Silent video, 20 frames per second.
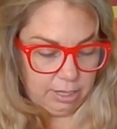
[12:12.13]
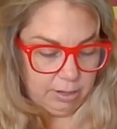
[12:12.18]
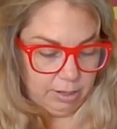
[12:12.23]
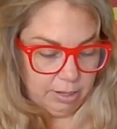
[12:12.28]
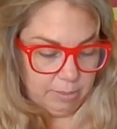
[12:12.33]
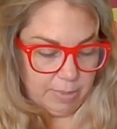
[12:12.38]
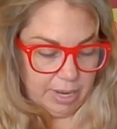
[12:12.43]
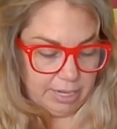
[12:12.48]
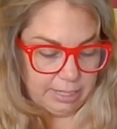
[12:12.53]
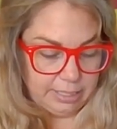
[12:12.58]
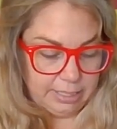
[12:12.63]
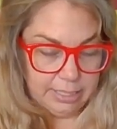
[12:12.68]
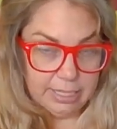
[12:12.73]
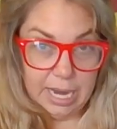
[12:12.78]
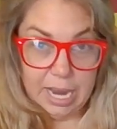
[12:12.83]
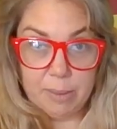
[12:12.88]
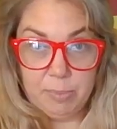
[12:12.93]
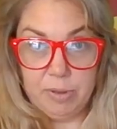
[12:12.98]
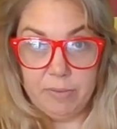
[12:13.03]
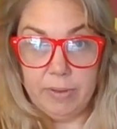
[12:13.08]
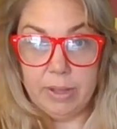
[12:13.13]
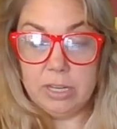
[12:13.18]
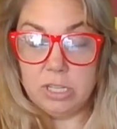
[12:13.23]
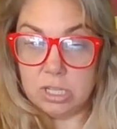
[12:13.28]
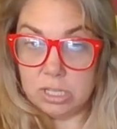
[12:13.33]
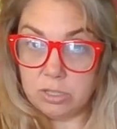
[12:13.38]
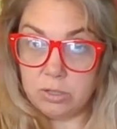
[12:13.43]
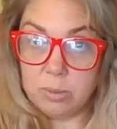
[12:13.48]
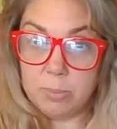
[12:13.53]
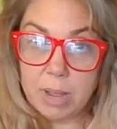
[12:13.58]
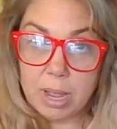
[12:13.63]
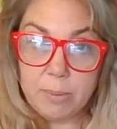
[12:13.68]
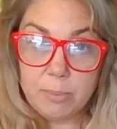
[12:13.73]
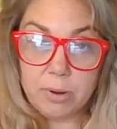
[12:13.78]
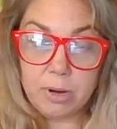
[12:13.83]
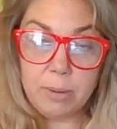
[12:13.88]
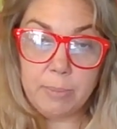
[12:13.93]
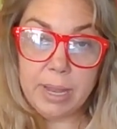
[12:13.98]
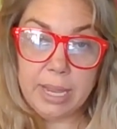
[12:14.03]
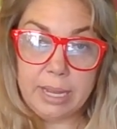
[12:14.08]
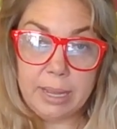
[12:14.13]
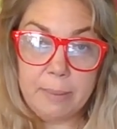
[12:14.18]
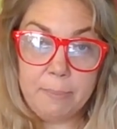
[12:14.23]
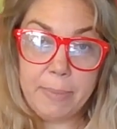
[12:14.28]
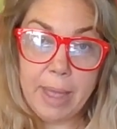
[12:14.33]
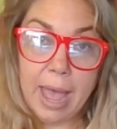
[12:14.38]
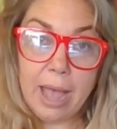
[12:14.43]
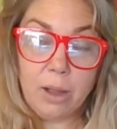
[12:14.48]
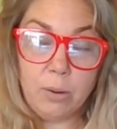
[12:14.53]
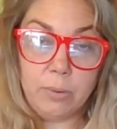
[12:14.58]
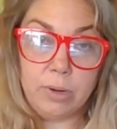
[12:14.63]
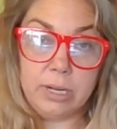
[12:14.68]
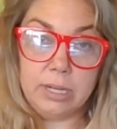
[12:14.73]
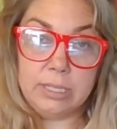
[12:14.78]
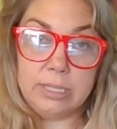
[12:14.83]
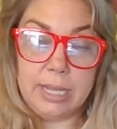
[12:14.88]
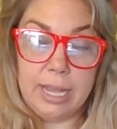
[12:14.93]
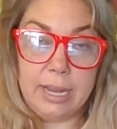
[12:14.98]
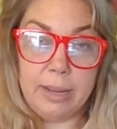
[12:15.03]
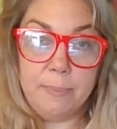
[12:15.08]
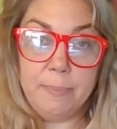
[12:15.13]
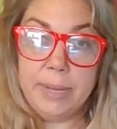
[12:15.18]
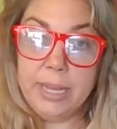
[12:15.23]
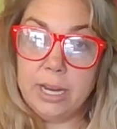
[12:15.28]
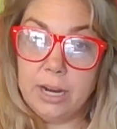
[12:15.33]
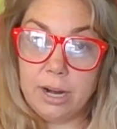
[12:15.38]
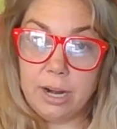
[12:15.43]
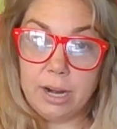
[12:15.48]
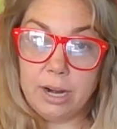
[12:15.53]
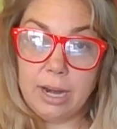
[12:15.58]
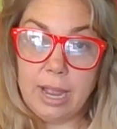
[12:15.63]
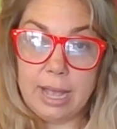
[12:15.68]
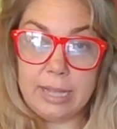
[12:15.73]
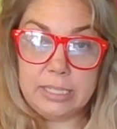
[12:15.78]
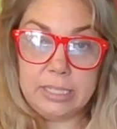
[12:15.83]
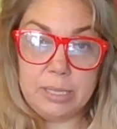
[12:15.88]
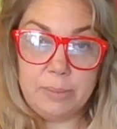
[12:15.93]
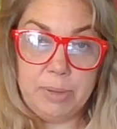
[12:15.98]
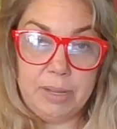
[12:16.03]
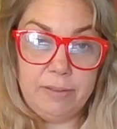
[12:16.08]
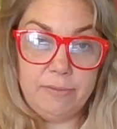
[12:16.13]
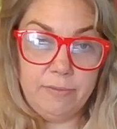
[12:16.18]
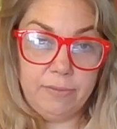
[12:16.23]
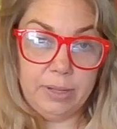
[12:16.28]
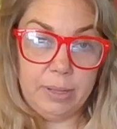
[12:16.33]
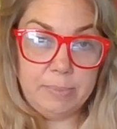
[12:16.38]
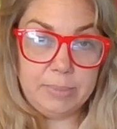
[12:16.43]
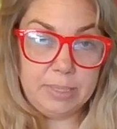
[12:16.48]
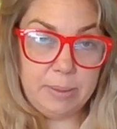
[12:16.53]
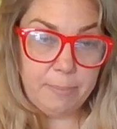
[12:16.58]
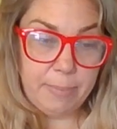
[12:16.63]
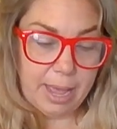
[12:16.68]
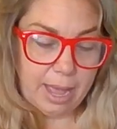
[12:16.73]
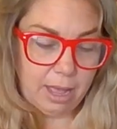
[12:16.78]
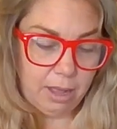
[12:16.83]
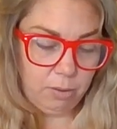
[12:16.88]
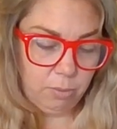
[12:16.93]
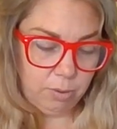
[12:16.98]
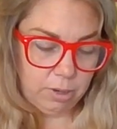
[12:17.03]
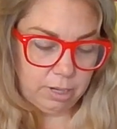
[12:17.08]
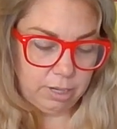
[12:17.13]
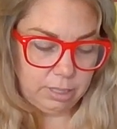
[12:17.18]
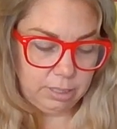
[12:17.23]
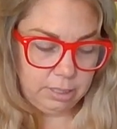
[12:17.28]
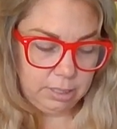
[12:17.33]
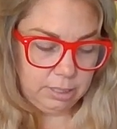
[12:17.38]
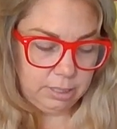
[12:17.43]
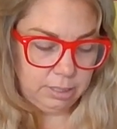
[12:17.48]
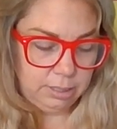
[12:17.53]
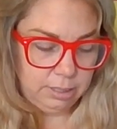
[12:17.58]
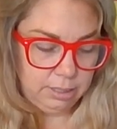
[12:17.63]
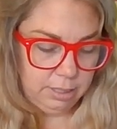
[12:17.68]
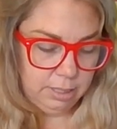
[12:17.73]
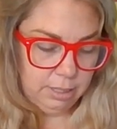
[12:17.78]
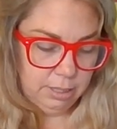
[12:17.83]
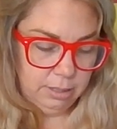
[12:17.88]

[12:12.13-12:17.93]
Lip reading: you can make a stamp of it. Just remember, make it backwards, like a mirror. Has to be flipped and backwards.